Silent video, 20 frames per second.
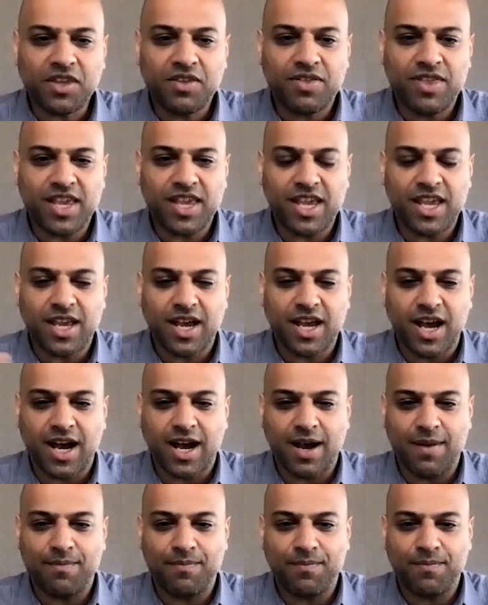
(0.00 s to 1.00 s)

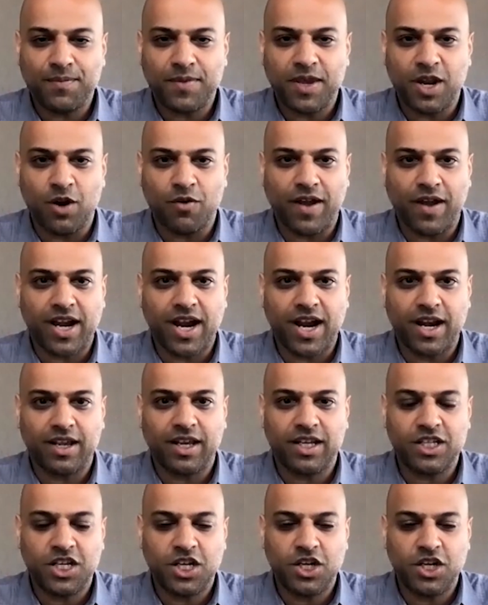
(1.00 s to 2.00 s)
If I kind of
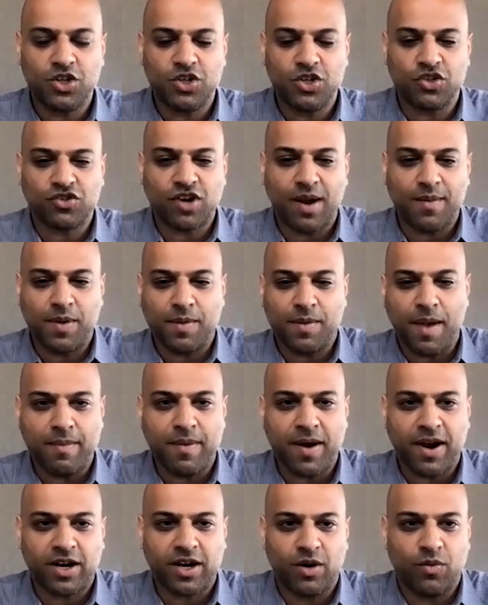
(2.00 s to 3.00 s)
continue describing my
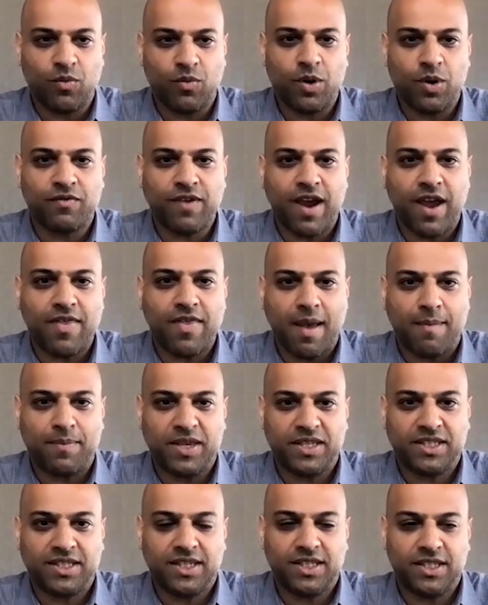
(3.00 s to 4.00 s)
background, we ran that
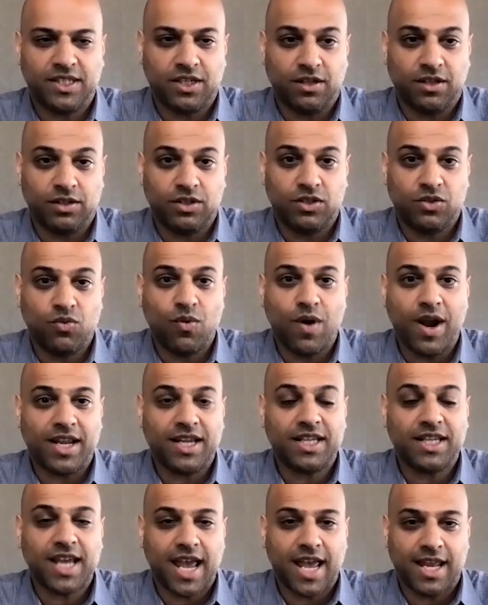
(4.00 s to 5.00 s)
business till
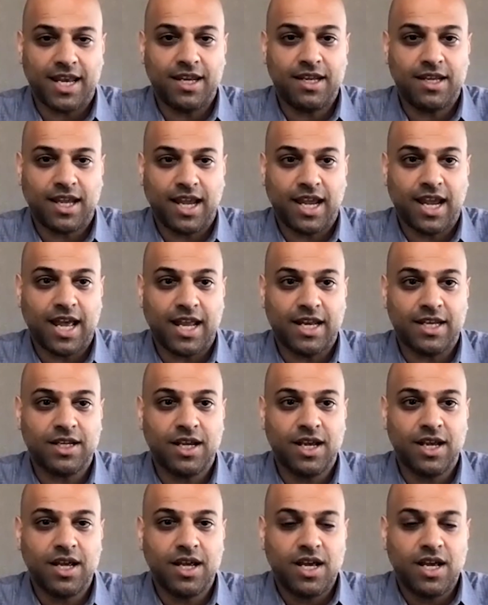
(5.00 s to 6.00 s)
2010, and
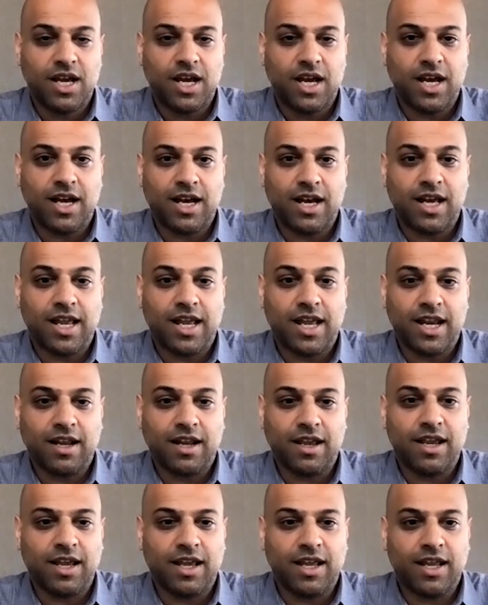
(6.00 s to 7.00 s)

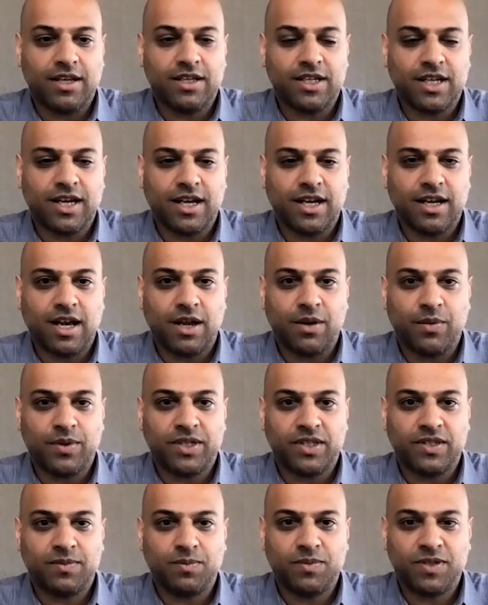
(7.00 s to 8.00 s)
I
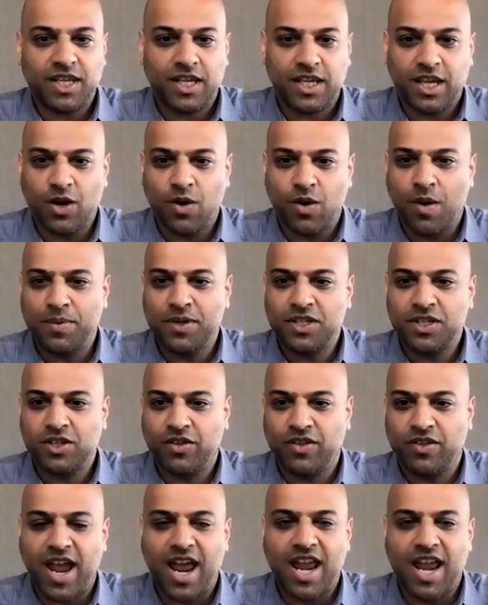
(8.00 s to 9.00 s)
was CEO up until
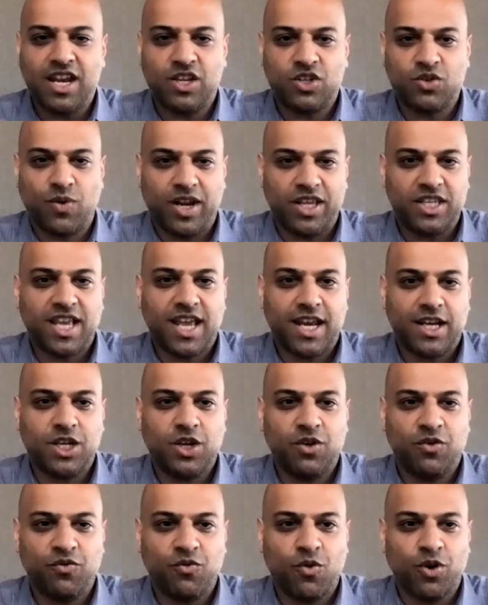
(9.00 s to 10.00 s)
the end of 2010.
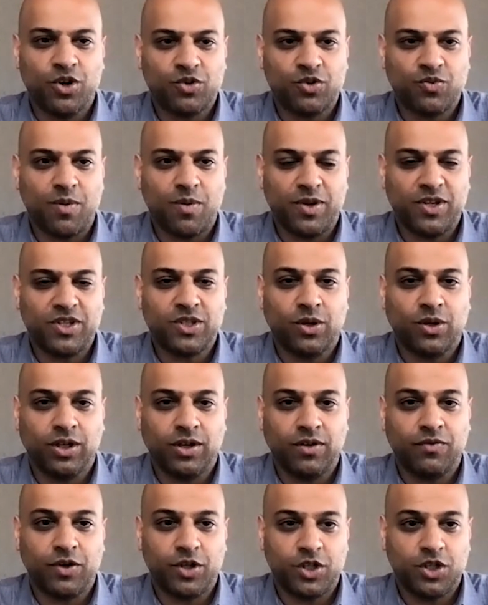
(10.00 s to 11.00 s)
Q4 is when we sold
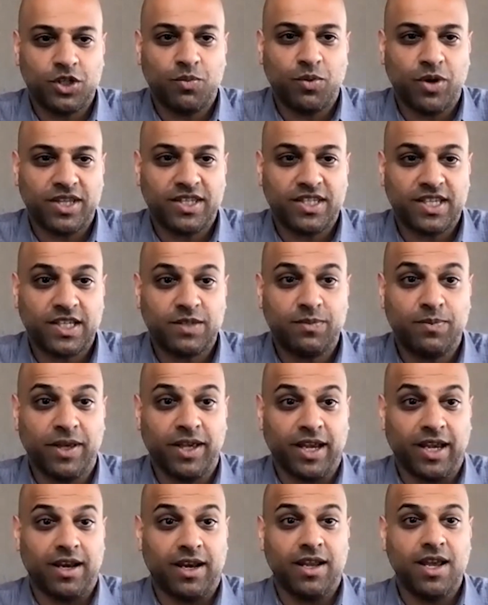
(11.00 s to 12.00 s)
it for $2.6
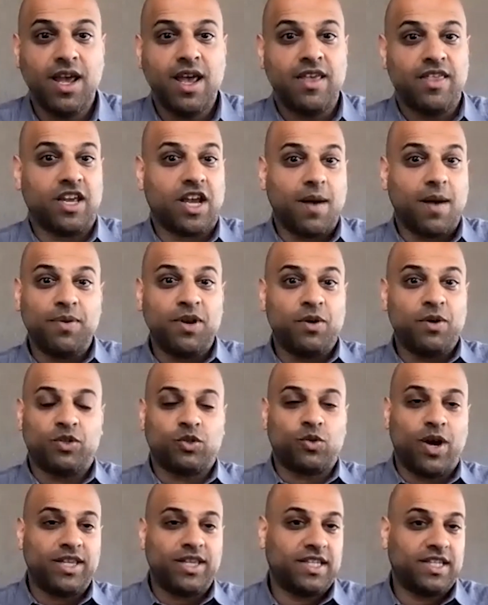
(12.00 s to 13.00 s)
billion. The company was
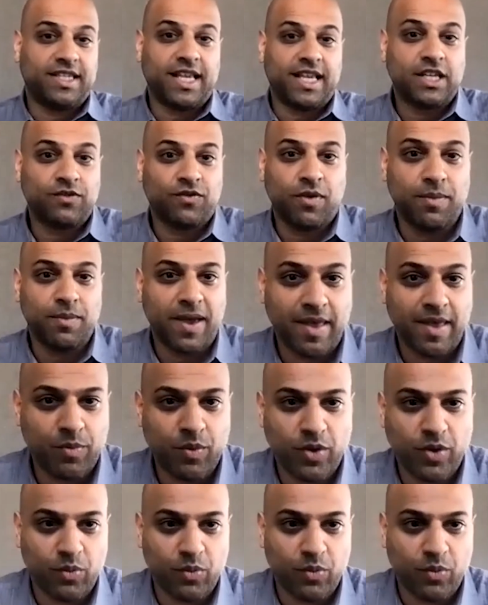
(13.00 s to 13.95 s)
quite successful by that point.